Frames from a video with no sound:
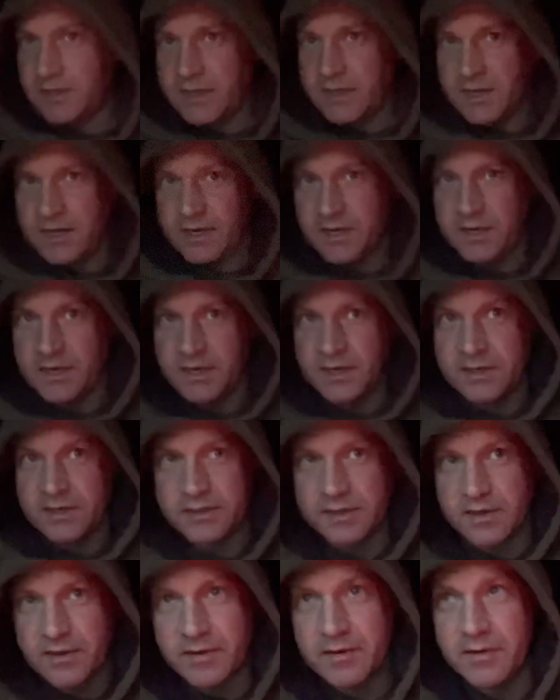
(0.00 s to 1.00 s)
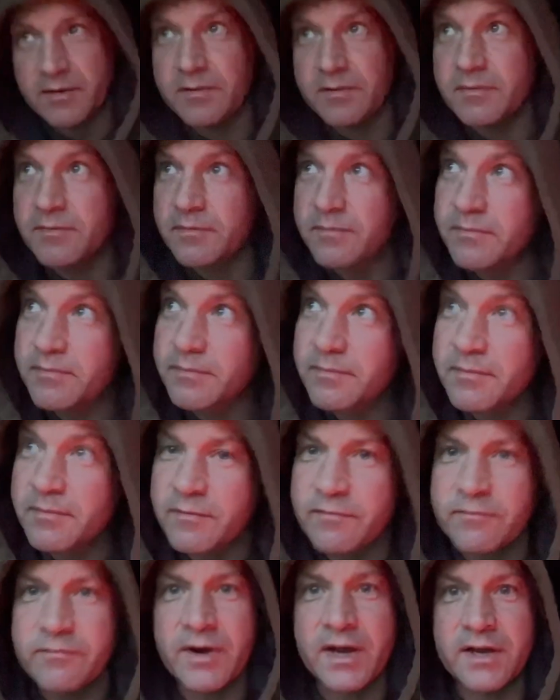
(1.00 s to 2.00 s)
it is
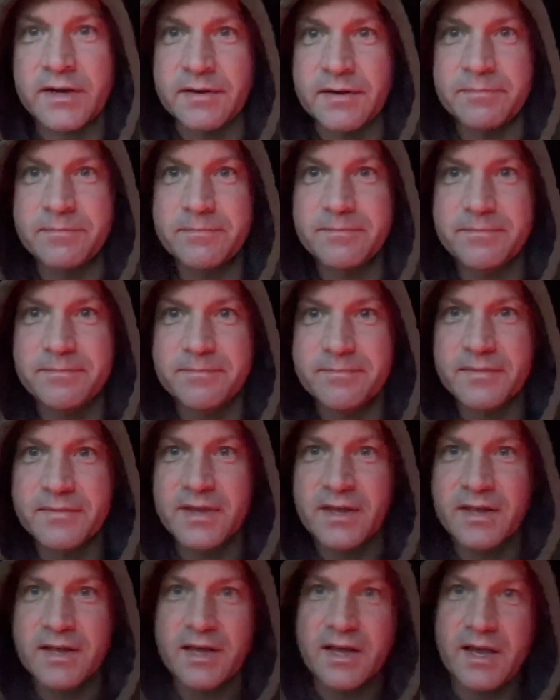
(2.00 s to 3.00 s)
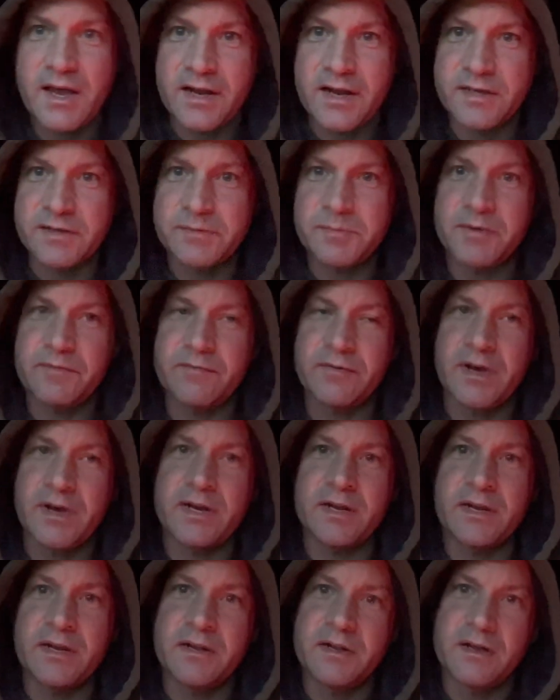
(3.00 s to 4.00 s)
raining, and it's been
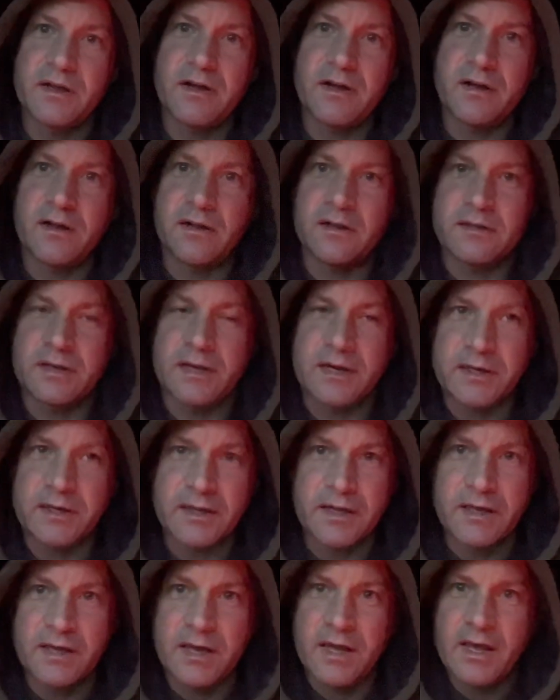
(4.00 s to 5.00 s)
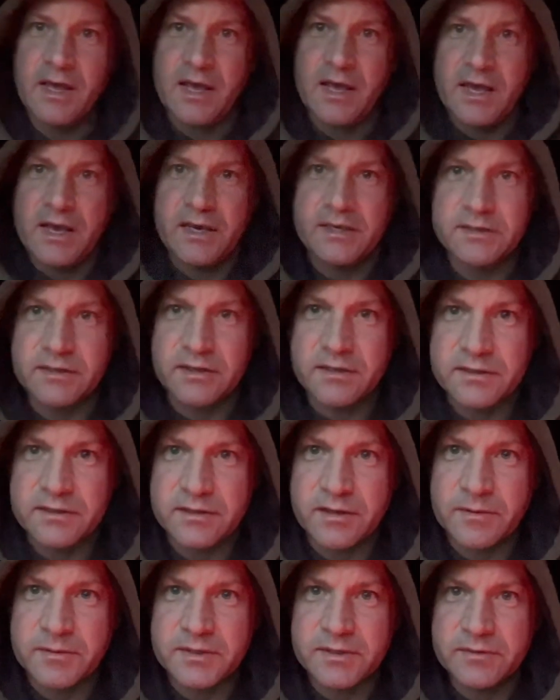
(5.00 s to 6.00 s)
raining all night. It's not
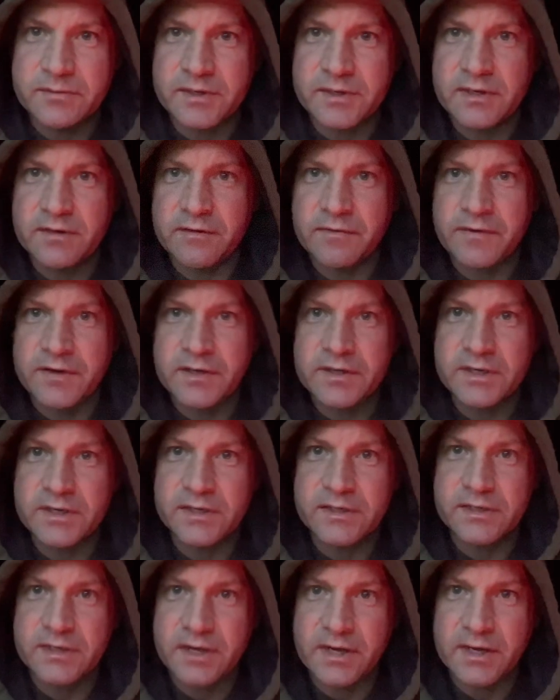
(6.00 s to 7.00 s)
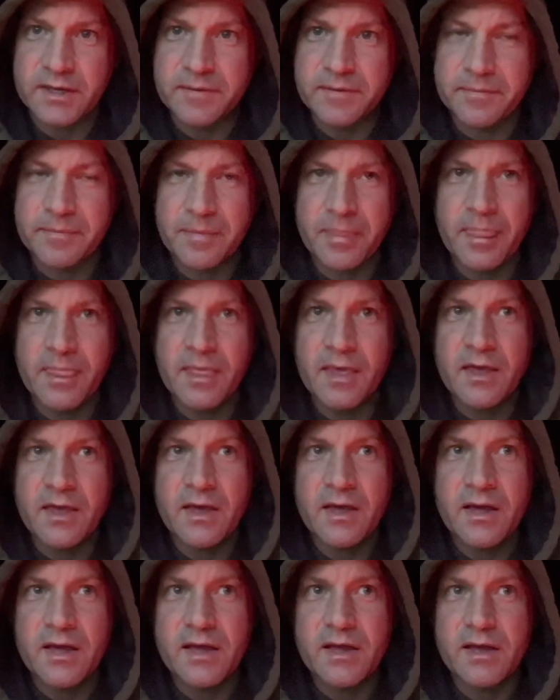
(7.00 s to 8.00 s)
stopped since we had the fish yesterday.
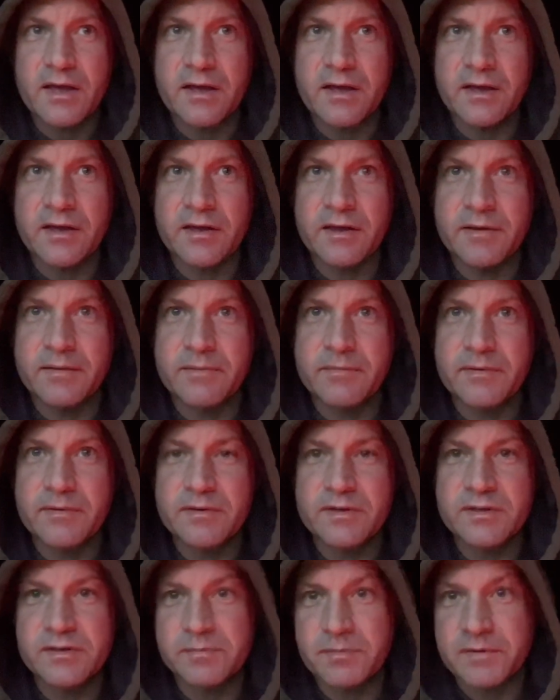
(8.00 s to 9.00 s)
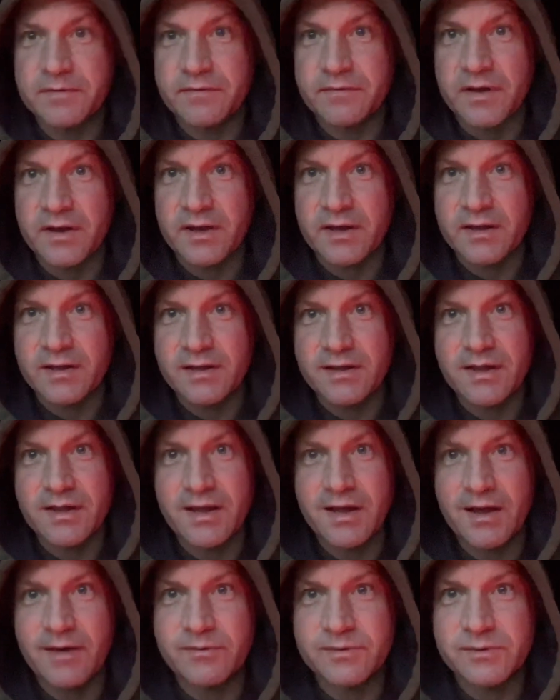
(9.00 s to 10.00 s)
To be fair,
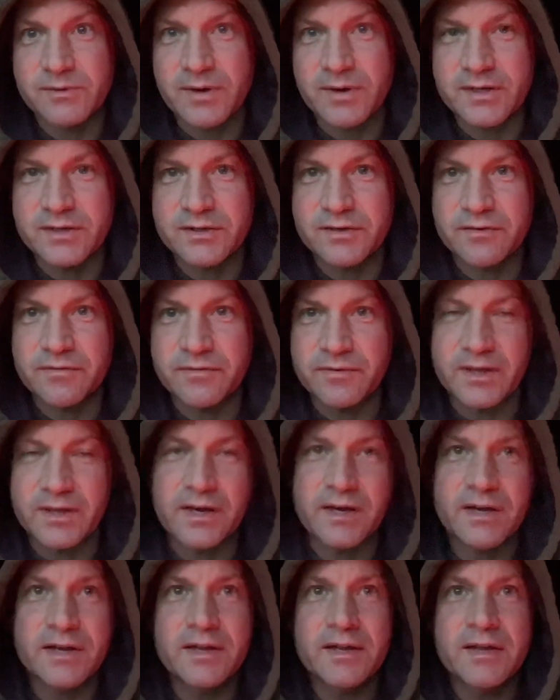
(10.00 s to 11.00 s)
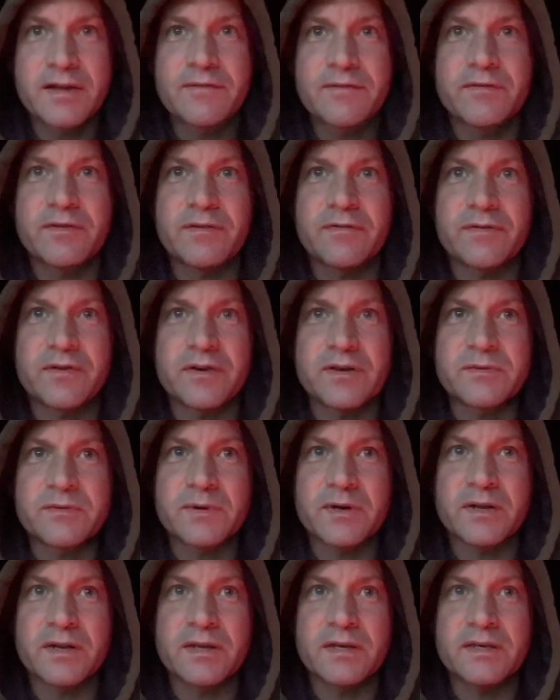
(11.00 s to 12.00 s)
I was quite chuffed with that, for the first one
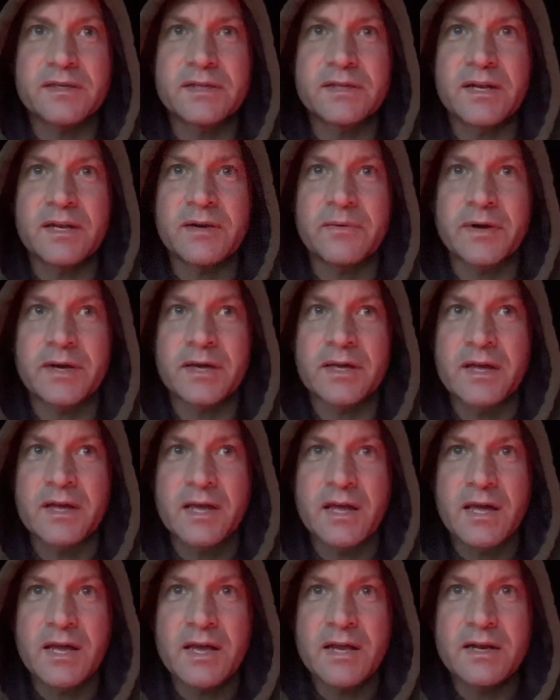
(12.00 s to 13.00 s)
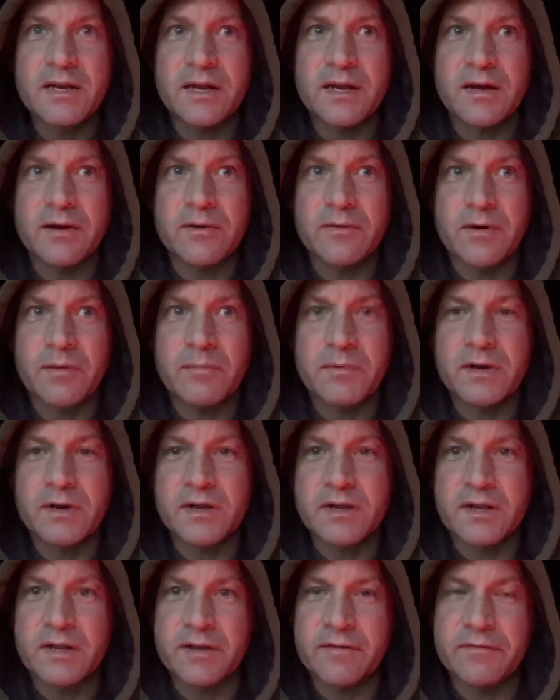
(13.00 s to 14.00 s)
at least anyway. Now I'm going to
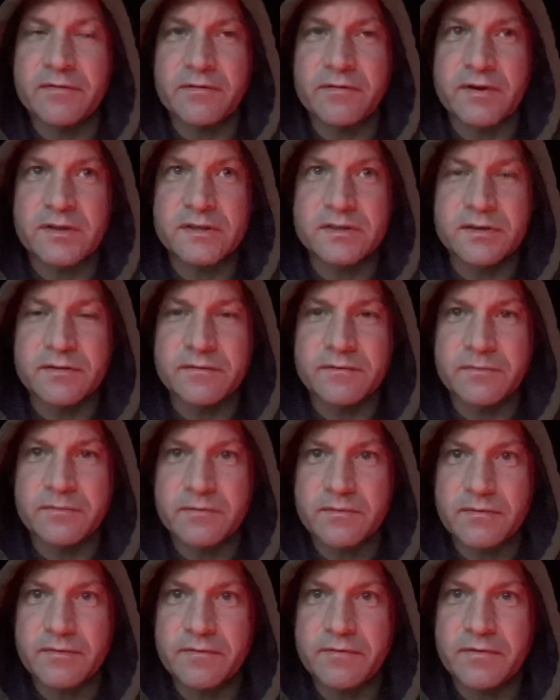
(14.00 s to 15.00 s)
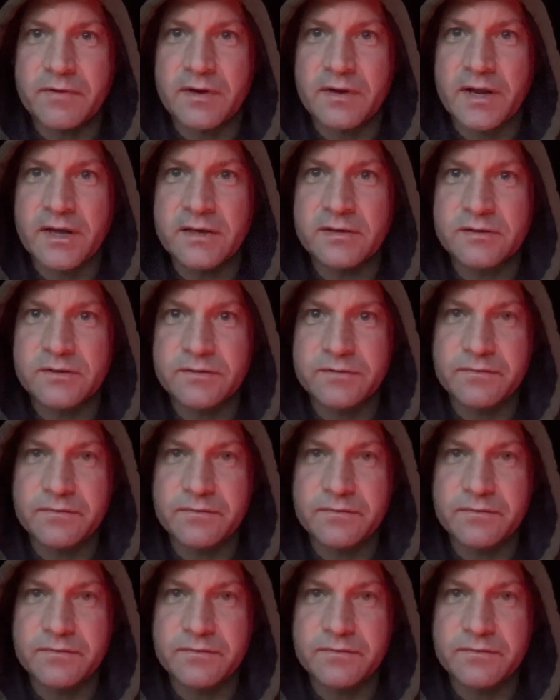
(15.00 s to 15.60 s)
leave the rods in for the next